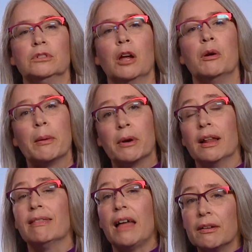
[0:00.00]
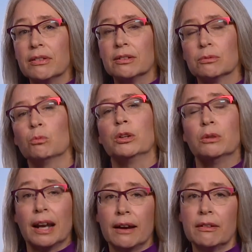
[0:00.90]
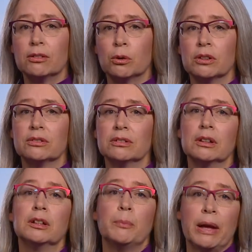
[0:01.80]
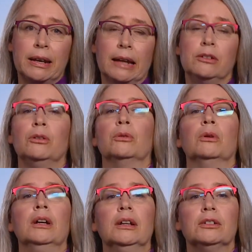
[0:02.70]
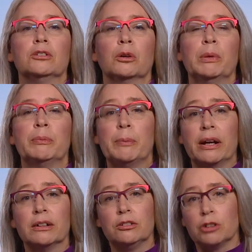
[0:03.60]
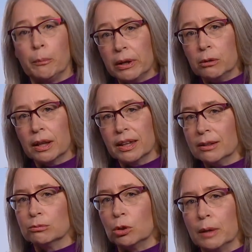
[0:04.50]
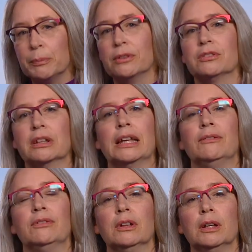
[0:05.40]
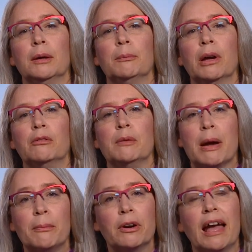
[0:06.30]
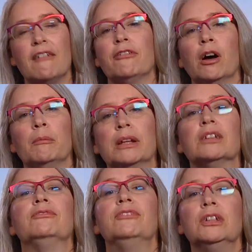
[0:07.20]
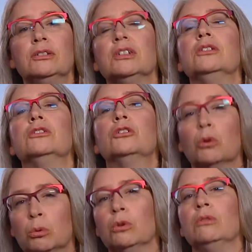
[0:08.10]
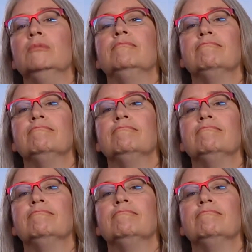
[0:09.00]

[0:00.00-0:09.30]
And remember, a lot of this, what you get out of this course is going to depend on you. So be prepared to jump in quickly, roll up your sleeves, but remember to have fun because Viz is cool.